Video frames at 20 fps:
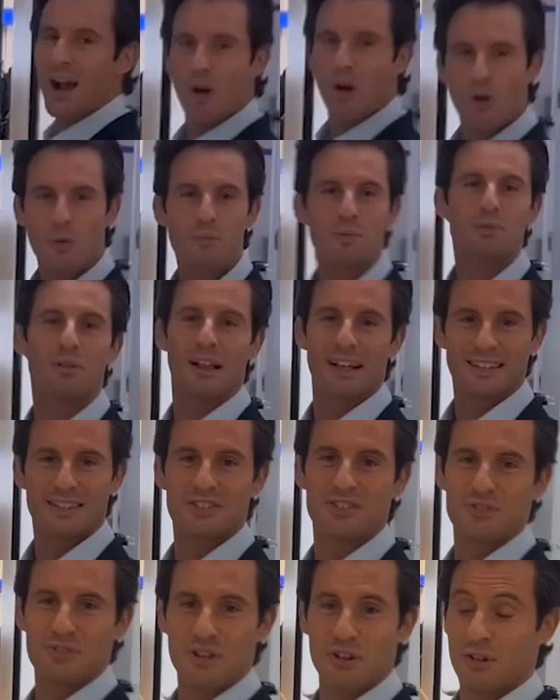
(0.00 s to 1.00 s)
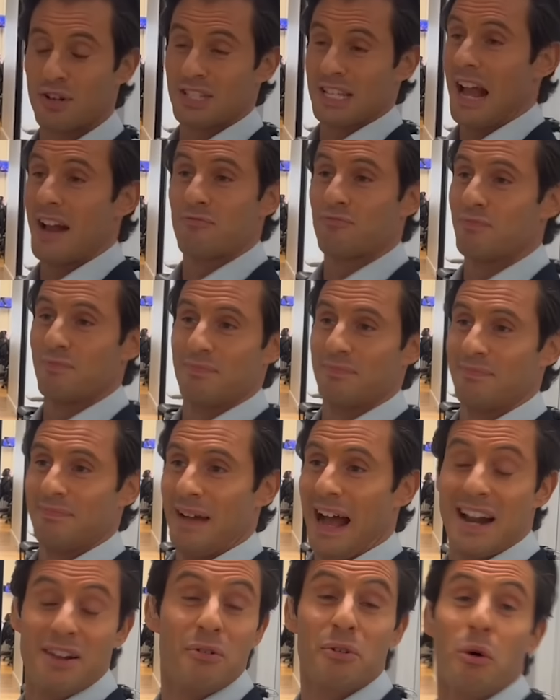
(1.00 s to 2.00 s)
hope you like the studio because I,
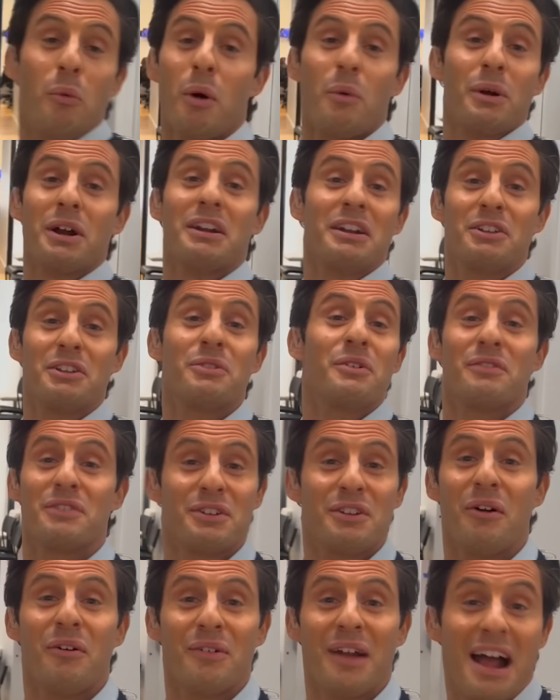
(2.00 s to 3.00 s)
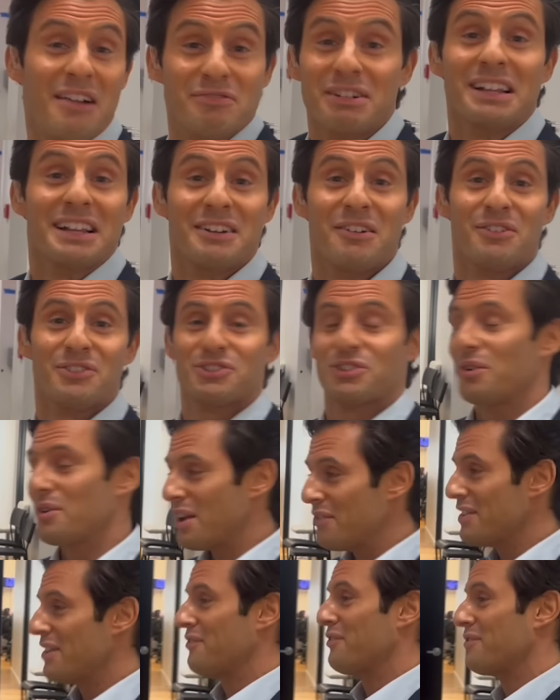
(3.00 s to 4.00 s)
I don't know what we're going to do if you don't. I really don't. So
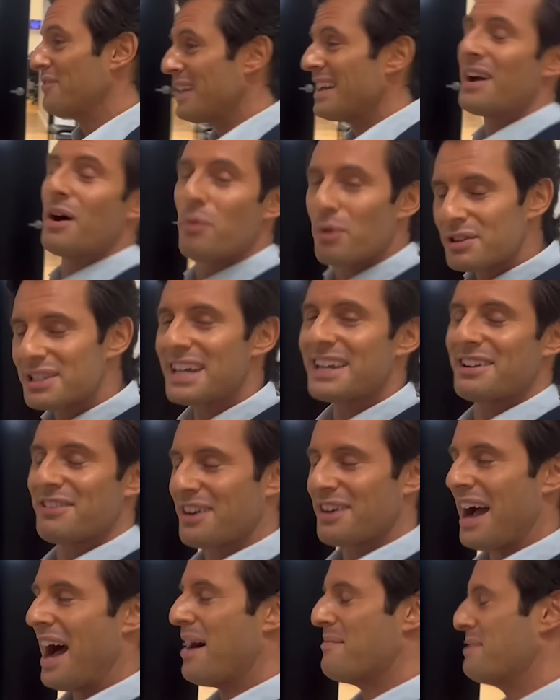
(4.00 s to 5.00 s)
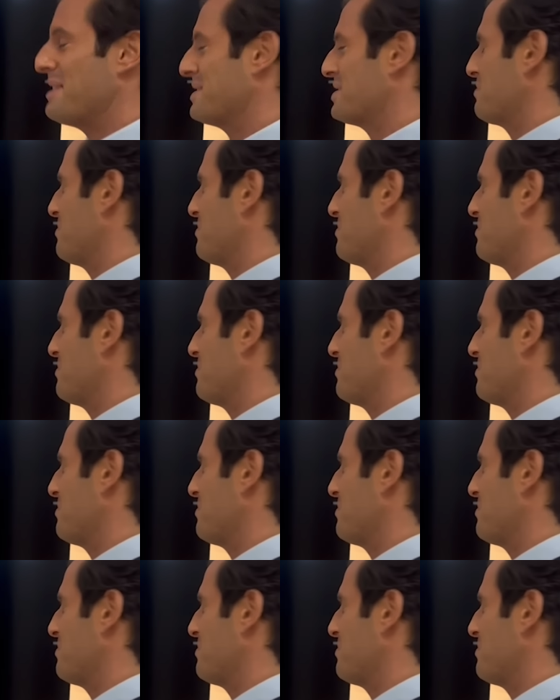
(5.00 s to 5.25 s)
even if, we'll take your comments,